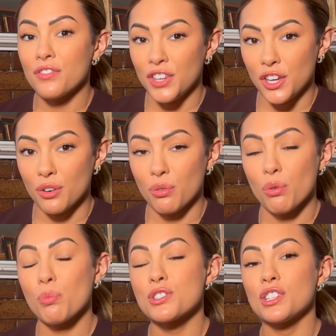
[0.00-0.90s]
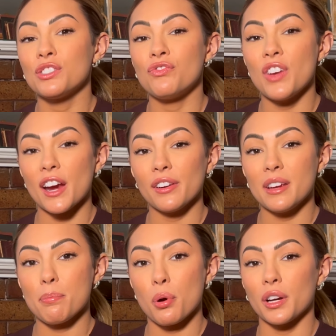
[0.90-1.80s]
you, which is very
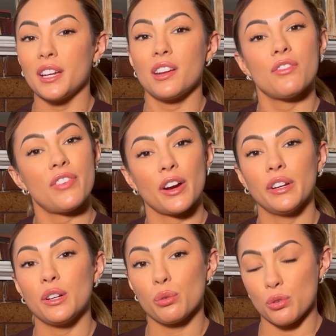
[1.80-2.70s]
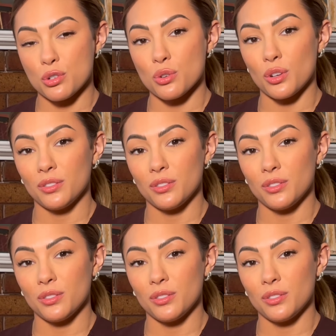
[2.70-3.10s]
important and very crucial.